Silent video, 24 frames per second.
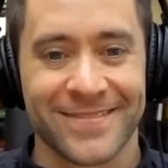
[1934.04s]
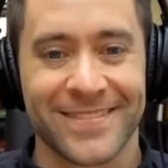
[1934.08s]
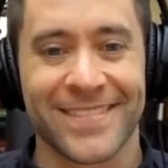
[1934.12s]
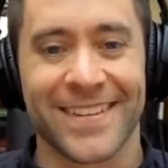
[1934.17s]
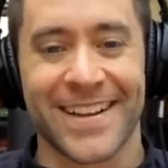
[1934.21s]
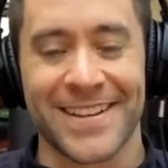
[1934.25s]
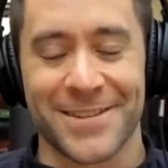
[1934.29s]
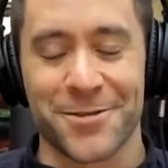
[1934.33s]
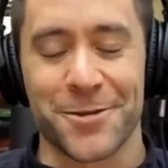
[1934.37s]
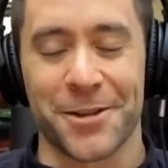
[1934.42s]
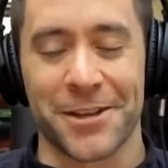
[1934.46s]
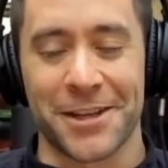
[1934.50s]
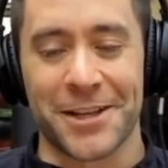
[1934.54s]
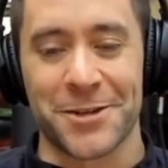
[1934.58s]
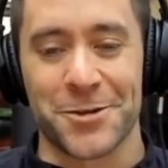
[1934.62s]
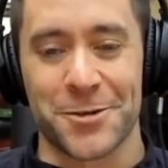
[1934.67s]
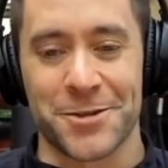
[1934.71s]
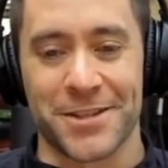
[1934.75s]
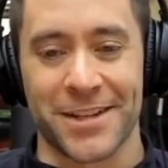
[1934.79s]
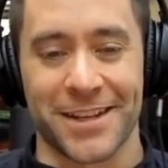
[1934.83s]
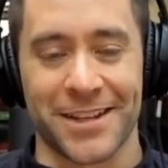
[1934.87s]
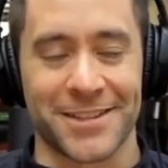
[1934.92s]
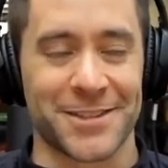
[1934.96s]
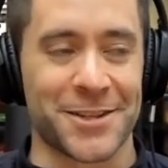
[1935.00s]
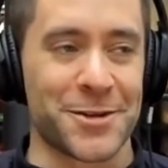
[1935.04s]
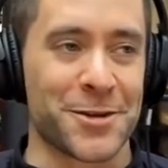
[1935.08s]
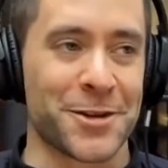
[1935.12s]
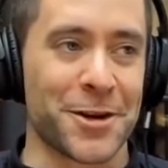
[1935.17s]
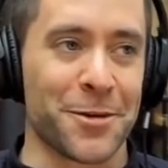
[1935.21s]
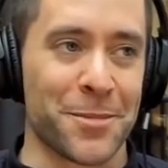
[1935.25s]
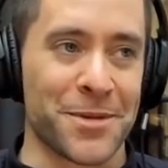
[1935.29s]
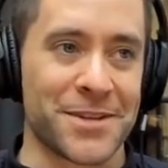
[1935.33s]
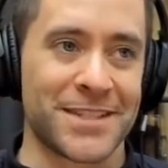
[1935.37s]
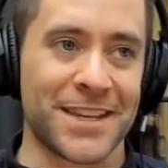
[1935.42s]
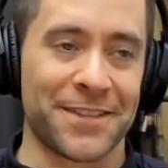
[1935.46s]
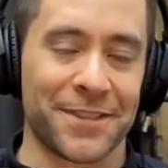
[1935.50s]
That's really interesting. So you can
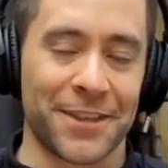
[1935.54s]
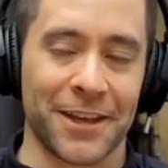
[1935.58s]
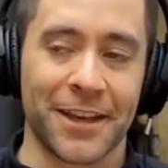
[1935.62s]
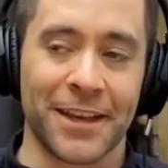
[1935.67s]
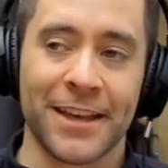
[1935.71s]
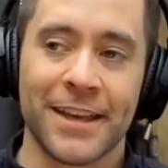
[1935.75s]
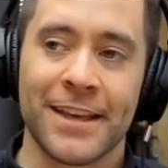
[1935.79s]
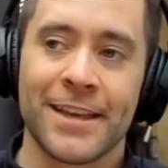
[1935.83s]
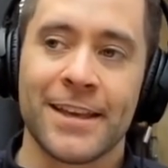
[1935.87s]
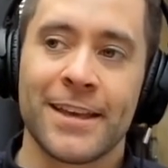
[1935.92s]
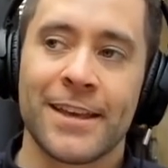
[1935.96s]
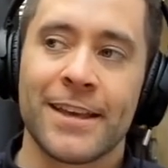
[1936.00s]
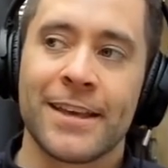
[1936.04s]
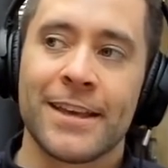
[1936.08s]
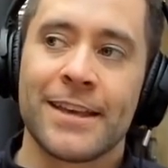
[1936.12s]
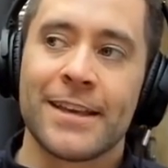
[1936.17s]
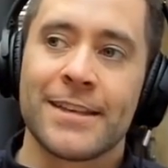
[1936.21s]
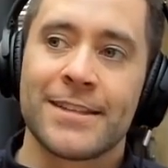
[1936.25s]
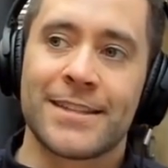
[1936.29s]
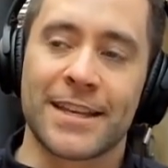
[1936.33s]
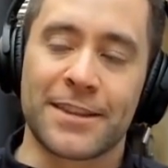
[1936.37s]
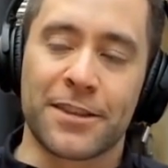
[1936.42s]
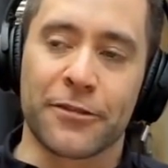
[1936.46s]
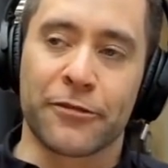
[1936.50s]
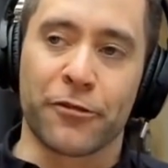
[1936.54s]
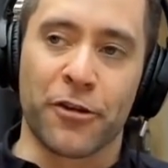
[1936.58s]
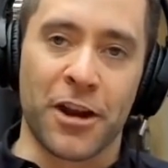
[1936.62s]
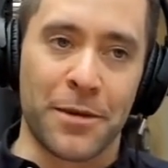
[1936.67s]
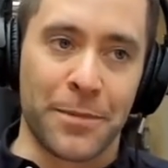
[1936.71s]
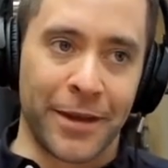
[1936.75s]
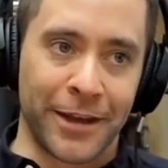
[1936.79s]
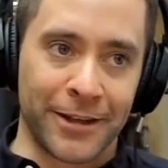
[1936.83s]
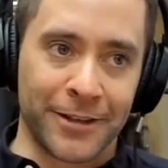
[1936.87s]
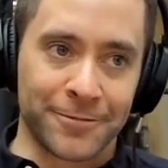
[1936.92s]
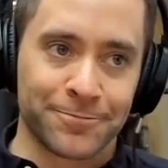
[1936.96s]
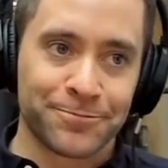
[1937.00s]
almost set the
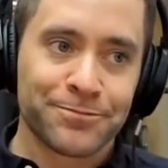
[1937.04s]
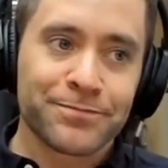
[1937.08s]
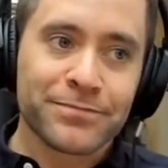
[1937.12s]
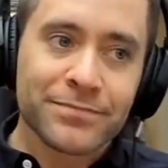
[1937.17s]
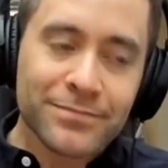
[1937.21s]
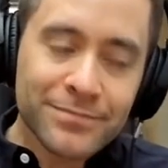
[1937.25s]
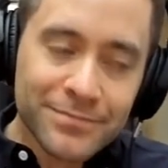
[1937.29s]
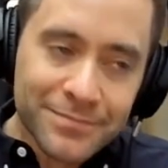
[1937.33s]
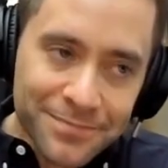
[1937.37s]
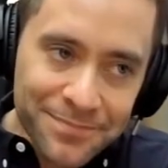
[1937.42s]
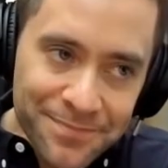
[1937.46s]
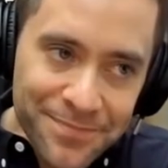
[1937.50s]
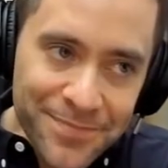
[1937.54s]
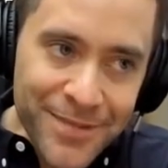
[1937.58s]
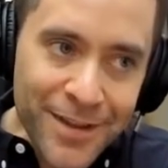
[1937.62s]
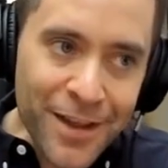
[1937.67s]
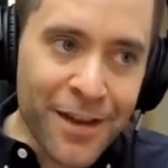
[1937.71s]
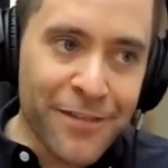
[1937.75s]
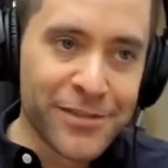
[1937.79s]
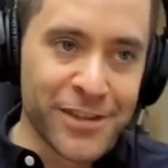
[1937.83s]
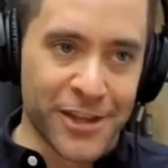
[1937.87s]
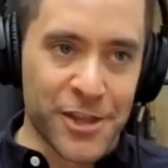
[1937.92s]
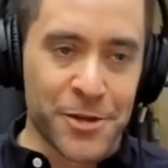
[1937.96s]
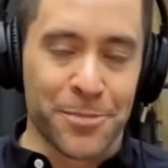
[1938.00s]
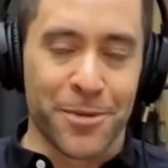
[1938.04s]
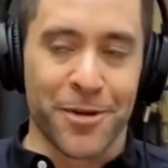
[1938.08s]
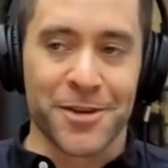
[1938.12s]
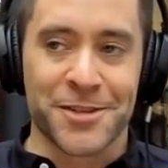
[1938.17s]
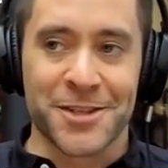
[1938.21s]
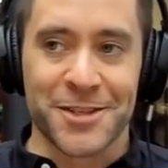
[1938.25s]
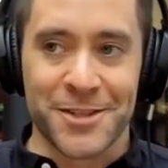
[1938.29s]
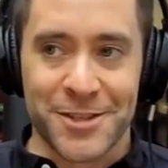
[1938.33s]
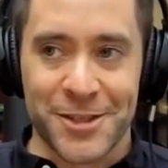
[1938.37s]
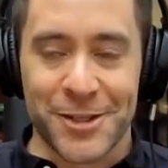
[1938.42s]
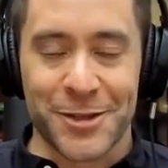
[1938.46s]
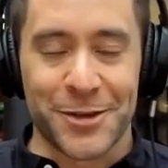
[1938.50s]
framing of the other
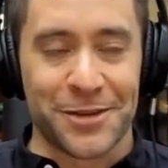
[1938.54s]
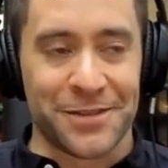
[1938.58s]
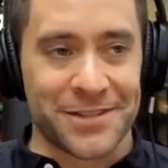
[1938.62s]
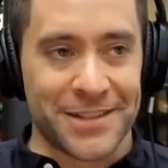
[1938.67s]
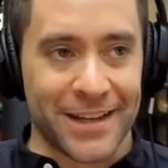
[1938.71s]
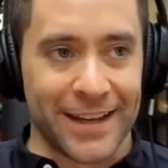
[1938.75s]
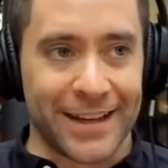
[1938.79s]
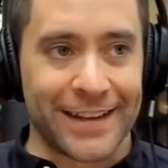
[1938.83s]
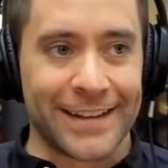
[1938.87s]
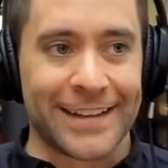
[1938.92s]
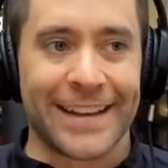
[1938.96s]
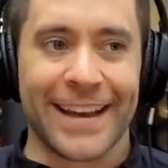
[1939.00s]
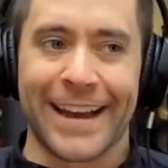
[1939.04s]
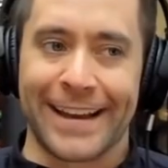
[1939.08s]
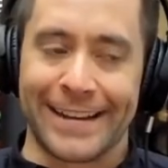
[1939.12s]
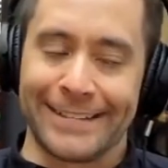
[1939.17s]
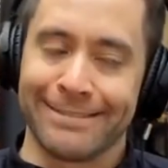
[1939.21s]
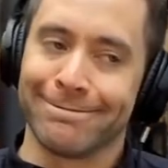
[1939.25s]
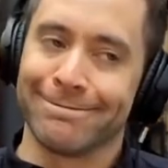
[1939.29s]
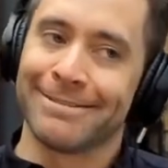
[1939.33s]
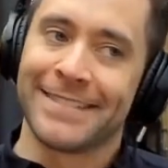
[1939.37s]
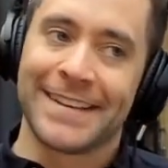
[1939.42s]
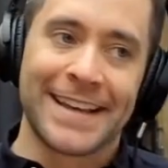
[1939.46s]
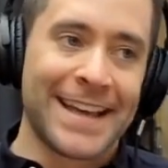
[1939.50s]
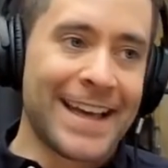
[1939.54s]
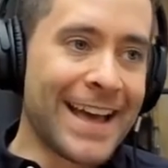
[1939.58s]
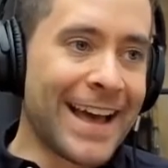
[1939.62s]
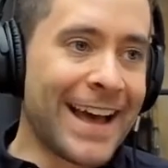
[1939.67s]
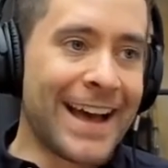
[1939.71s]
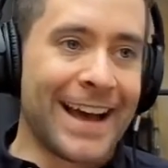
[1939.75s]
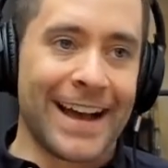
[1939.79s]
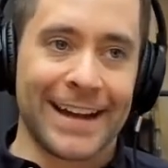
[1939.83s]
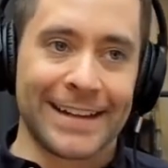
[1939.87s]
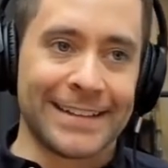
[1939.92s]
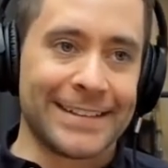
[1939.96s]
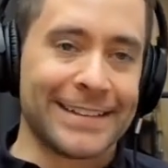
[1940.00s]
person too, saying, hey,
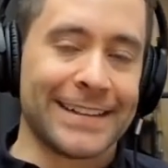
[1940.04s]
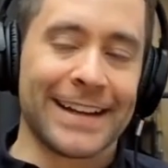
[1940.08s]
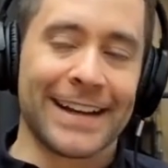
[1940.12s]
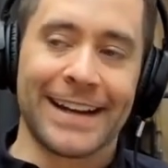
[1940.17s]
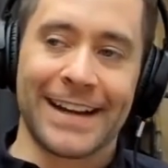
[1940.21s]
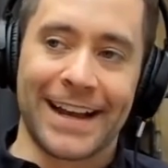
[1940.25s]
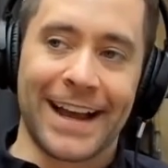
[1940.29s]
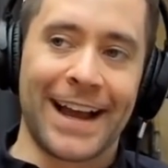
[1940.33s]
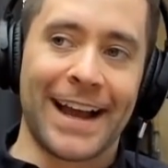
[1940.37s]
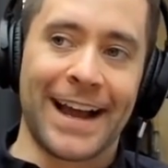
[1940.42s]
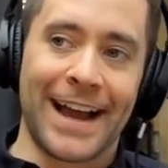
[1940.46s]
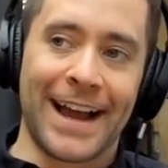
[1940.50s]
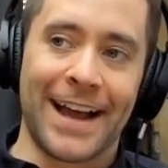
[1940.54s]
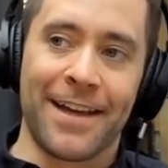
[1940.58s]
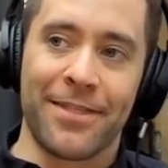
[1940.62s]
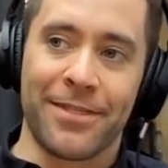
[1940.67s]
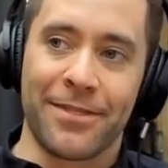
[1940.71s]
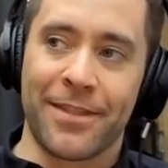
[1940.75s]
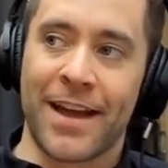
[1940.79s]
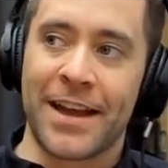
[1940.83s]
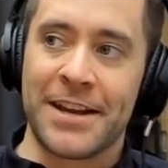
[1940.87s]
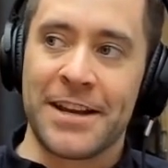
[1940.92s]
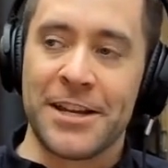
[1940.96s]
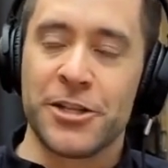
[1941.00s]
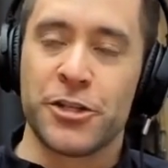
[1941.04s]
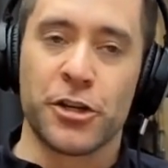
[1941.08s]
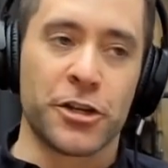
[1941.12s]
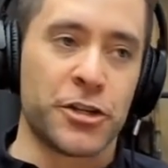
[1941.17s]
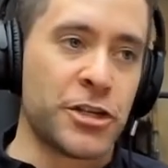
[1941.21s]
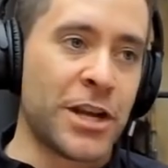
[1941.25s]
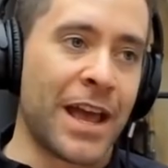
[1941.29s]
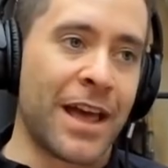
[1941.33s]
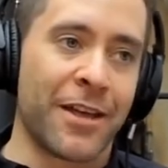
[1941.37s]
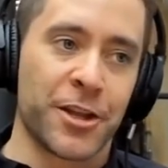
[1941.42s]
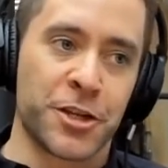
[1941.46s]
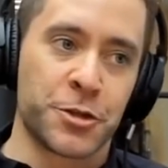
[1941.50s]
I need you to
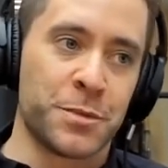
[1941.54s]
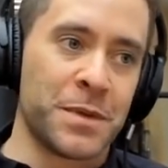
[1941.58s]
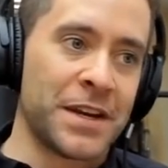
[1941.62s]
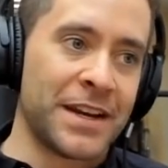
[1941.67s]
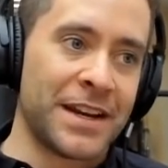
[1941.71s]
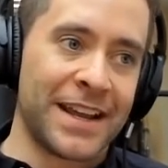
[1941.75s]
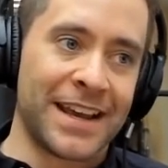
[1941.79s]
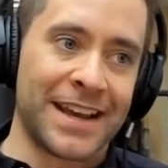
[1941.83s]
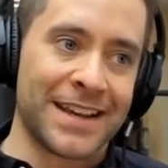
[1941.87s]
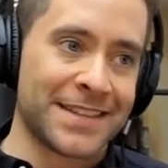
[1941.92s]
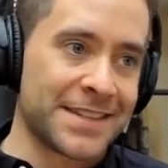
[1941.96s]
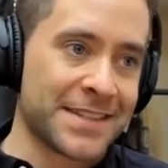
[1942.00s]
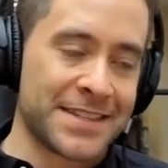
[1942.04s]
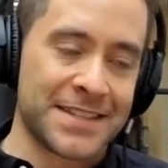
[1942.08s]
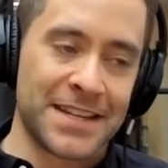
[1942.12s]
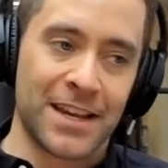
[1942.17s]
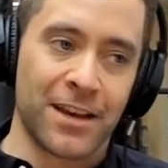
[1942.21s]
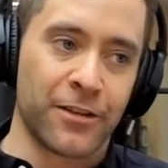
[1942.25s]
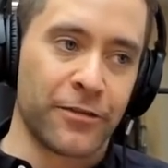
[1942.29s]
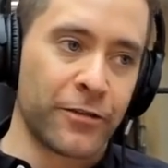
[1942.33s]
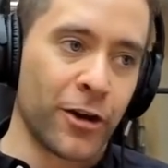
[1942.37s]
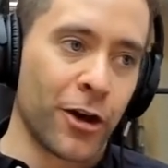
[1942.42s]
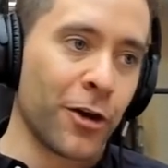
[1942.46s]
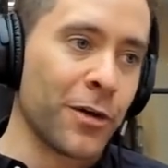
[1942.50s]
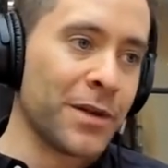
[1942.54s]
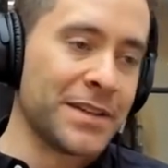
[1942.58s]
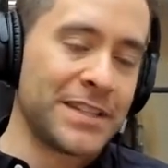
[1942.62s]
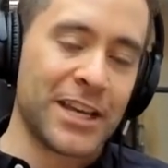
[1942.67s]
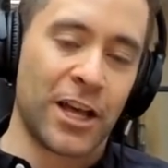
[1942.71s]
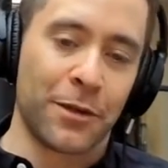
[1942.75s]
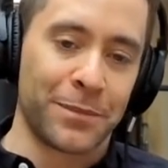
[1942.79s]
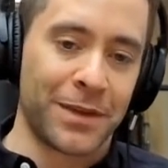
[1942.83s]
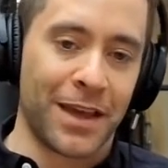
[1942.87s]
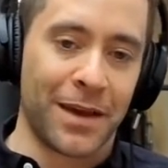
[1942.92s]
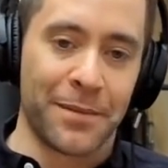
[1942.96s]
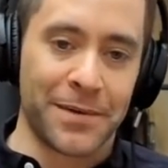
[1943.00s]
challenge me today as a CFO and tell
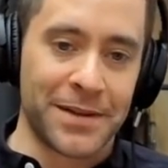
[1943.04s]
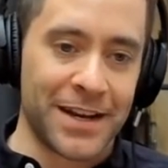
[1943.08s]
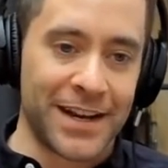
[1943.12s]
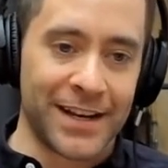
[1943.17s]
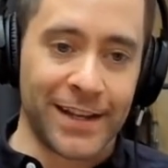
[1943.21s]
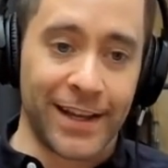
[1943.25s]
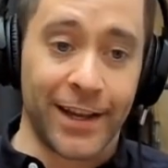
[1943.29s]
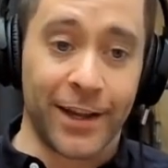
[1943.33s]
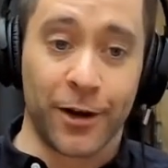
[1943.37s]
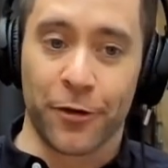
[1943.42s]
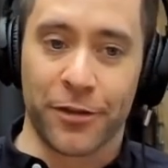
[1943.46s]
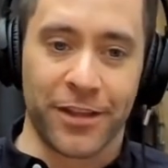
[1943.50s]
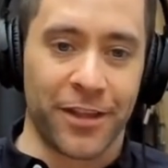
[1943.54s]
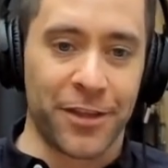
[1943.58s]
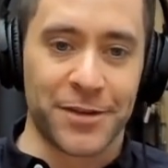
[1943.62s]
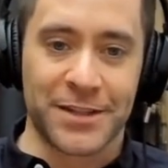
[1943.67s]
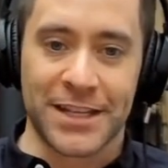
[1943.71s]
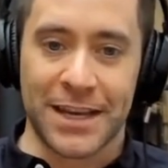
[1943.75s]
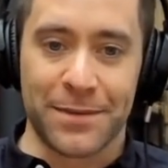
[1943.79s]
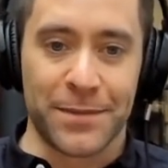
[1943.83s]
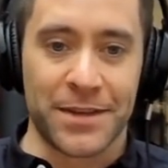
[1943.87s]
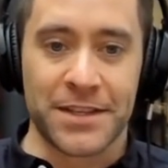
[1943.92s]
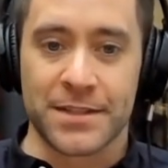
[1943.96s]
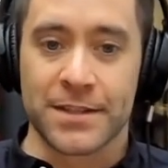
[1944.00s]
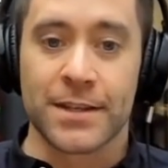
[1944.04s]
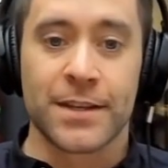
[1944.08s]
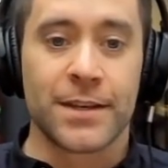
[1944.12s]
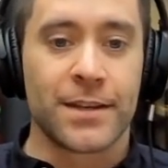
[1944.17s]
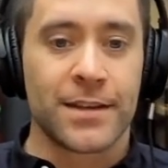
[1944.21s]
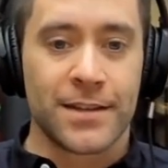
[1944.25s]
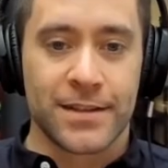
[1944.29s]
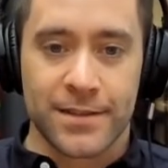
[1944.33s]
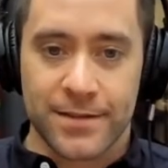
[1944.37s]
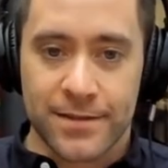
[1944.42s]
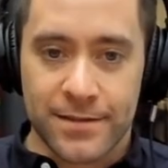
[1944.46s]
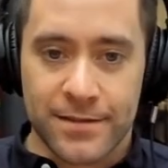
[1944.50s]
me I'm an idiot. Or the other time is,
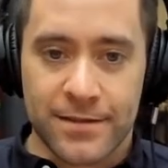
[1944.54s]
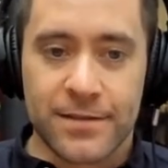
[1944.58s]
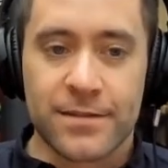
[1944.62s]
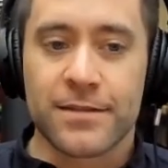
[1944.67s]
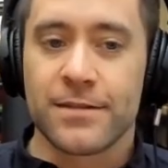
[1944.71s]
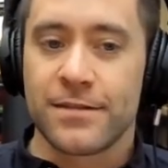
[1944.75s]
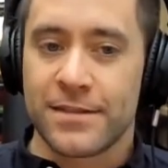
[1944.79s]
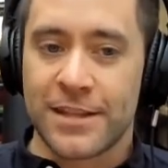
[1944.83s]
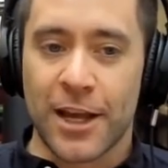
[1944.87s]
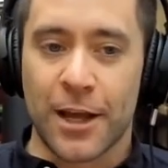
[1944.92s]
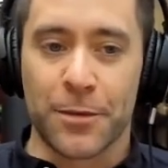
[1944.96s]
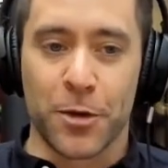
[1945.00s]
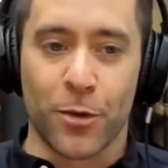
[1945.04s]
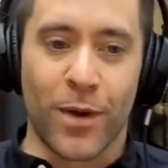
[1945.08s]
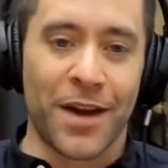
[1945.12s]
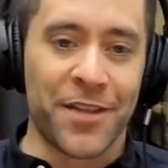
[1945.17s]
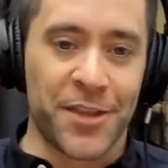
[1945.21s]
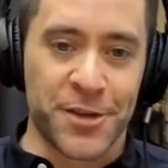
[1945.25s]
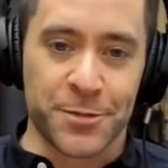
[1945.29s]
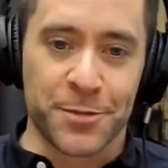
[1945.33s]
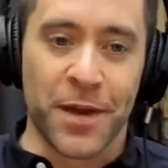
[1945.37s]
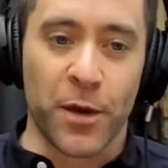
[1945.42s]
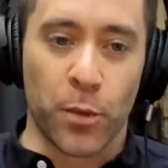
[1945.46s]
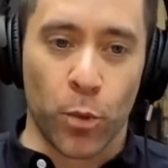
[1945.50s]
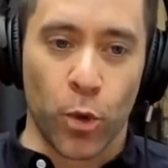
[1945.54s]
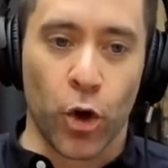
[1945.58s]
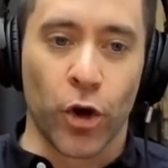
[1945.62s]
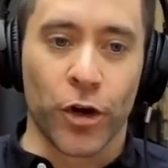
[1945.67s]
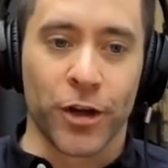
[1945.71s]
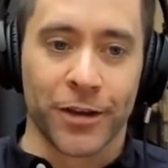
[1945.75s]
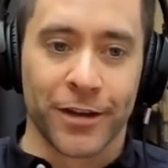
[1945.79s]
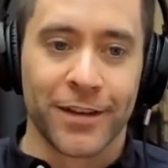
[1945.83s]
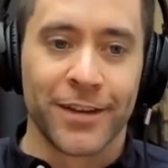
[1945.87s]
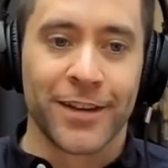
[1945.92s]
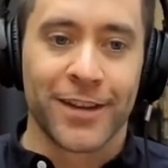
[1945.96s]
tell me why this might work,